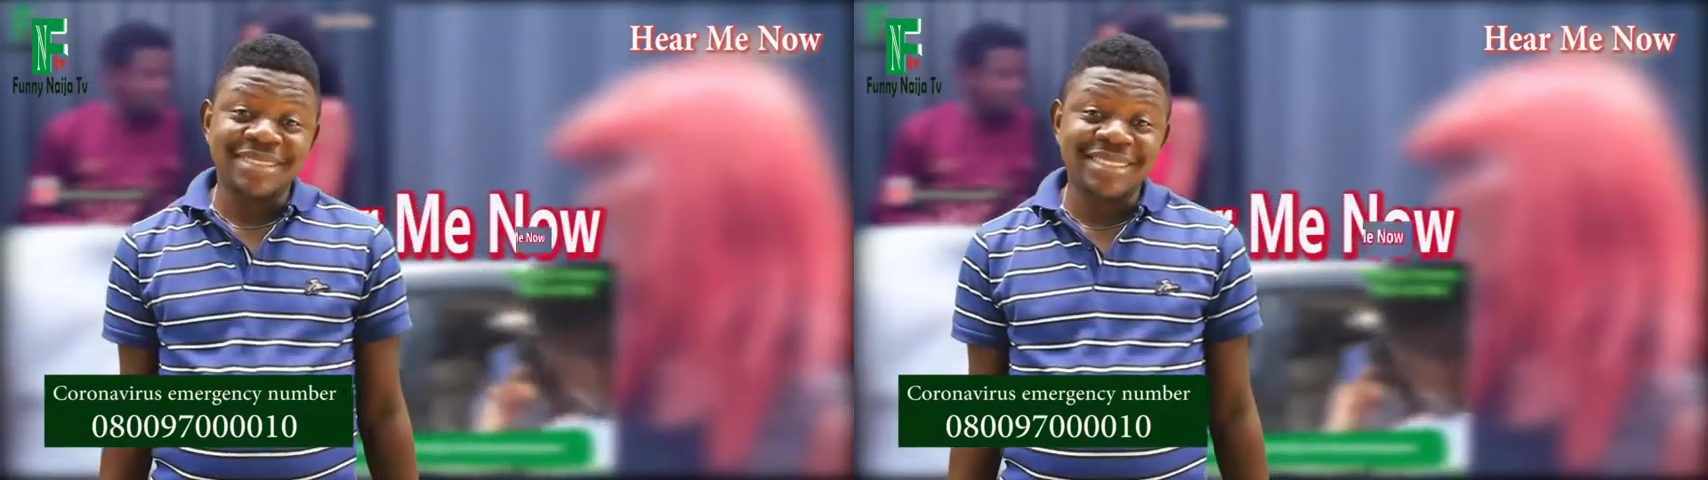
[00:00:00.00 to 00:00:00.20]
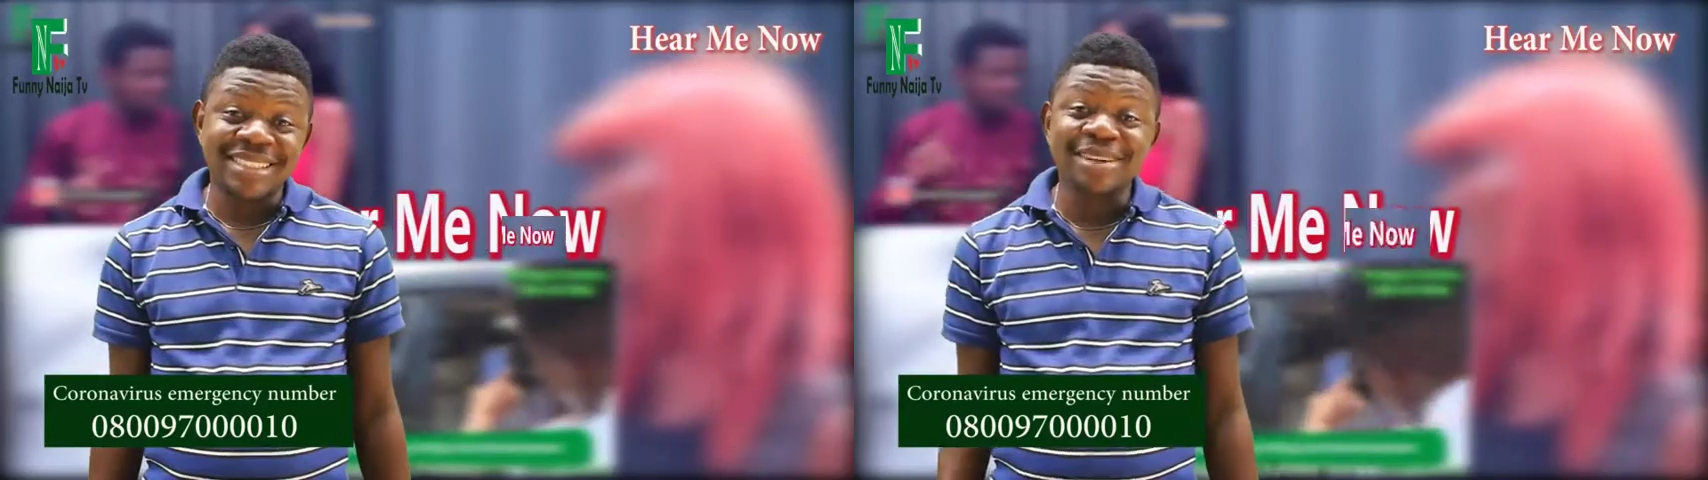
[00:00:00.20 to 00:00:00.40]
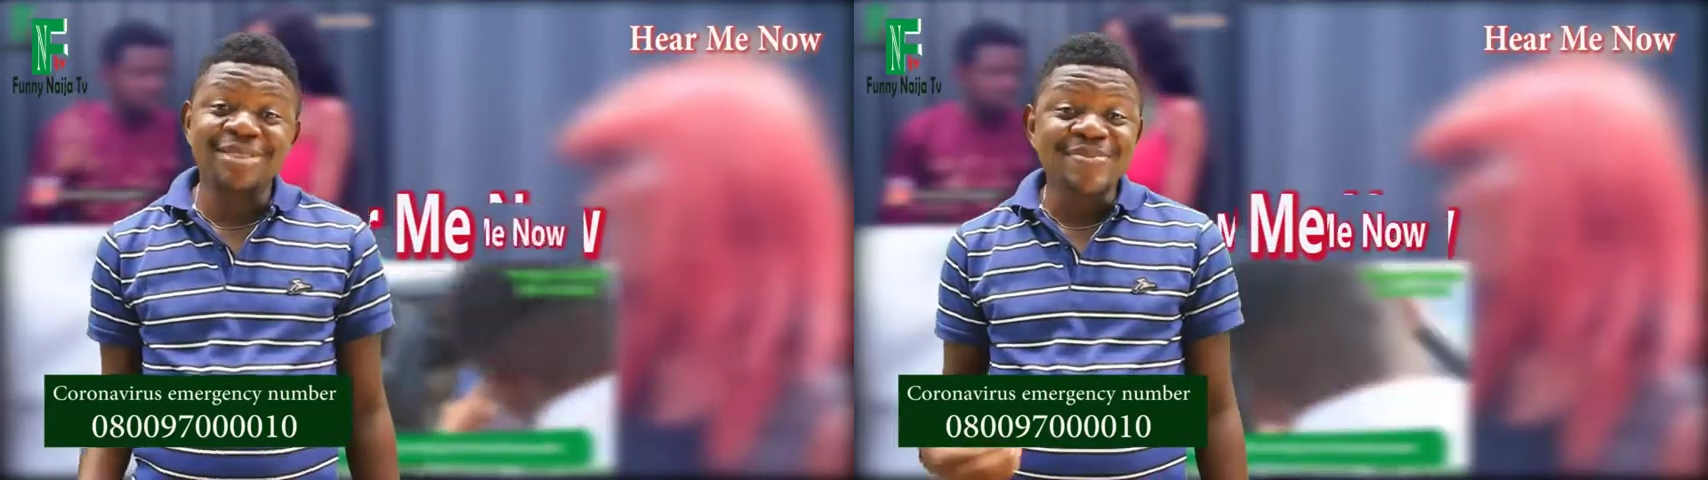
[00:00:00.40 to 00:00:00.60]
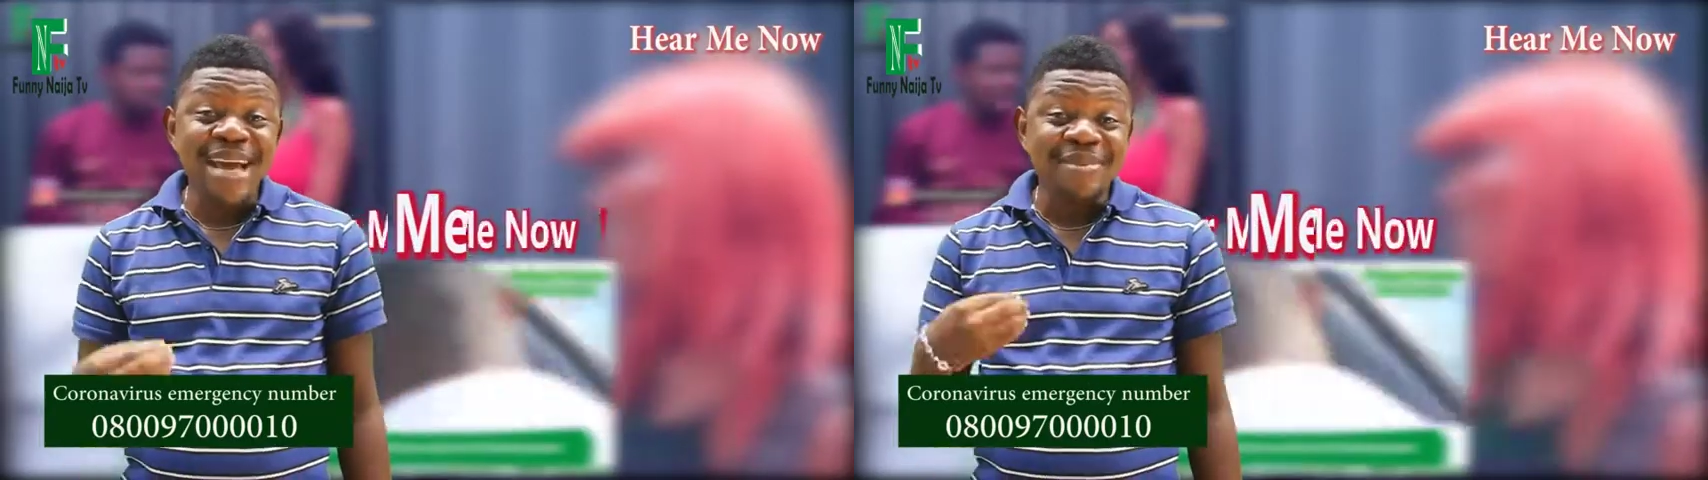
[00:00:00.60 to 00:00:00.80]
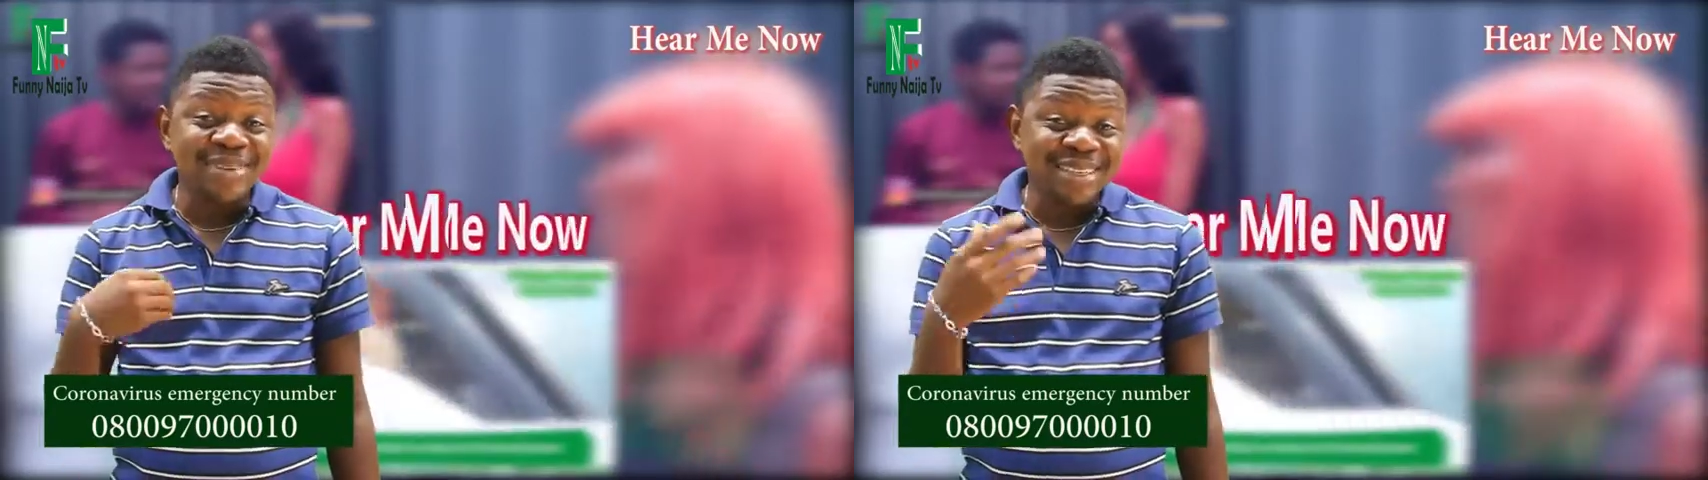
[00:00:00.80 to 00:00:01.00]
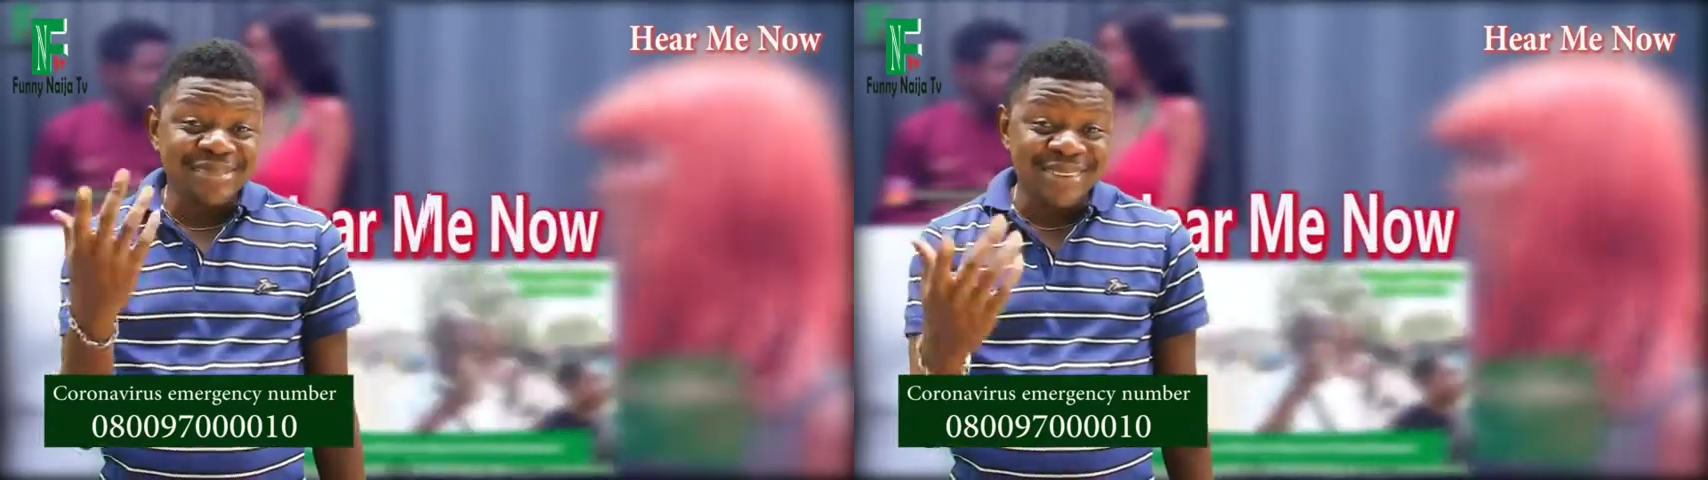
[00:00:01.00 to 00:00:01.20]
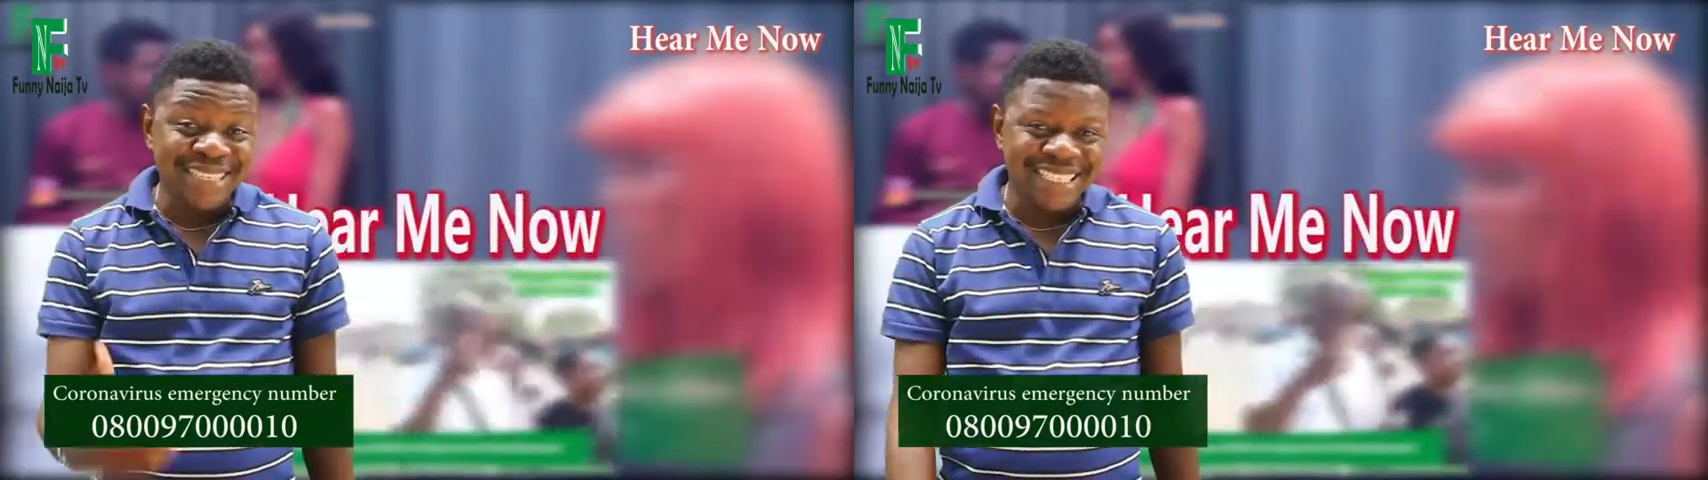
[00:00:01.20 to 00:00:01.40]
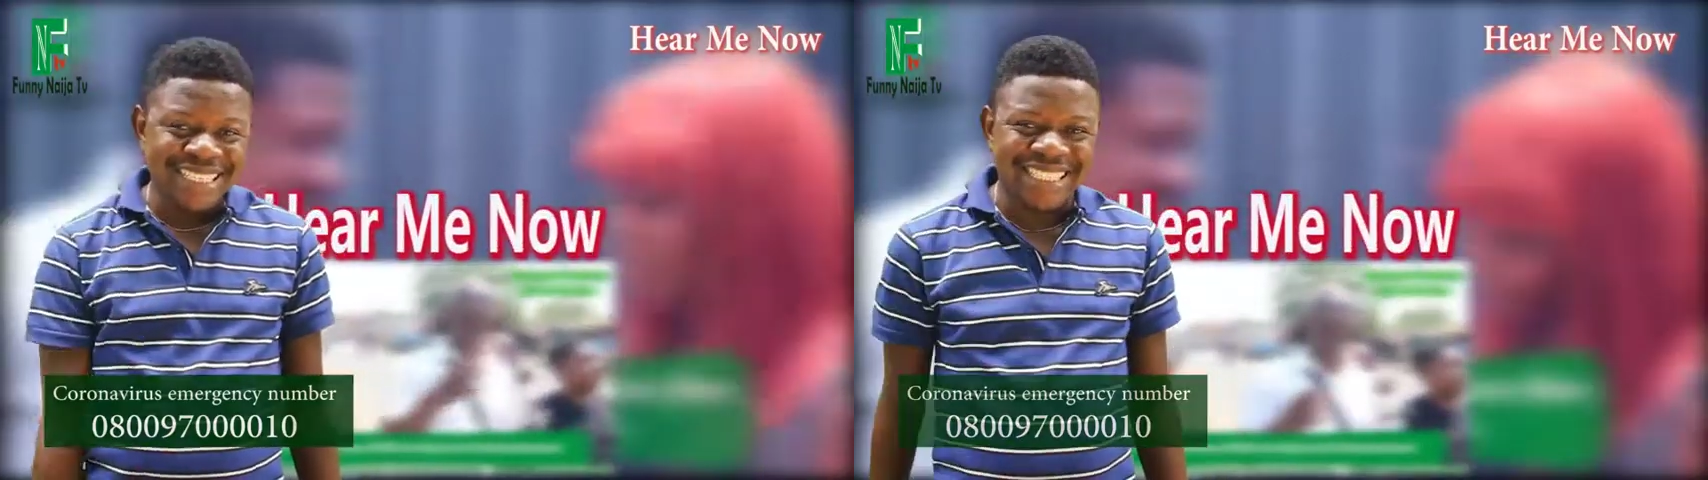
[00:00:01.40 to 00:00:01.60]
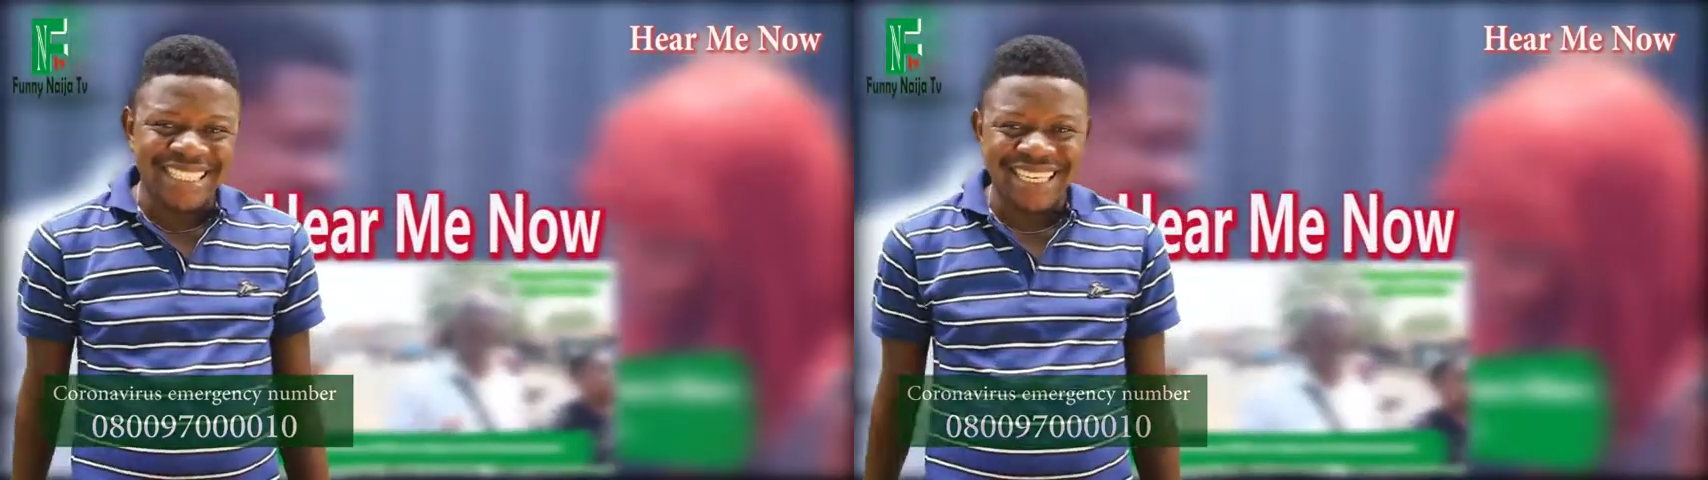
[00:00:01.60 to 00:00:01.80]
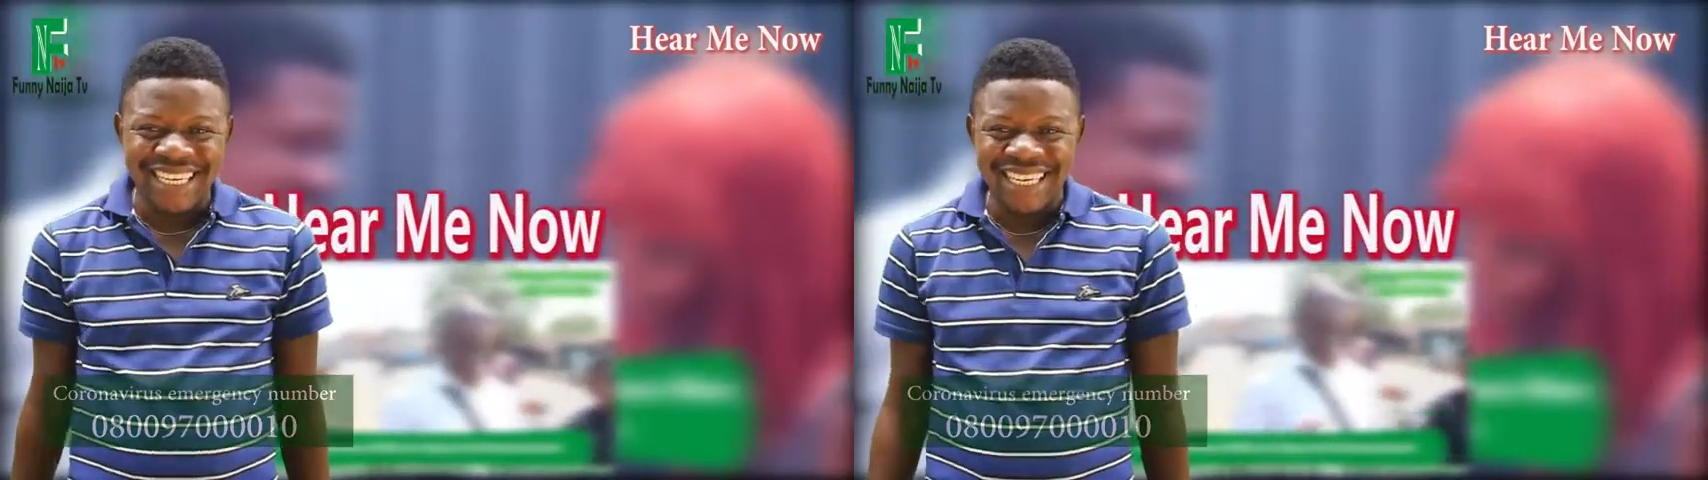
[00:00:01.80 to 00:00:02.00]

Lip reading: Even me, I'm looking for it.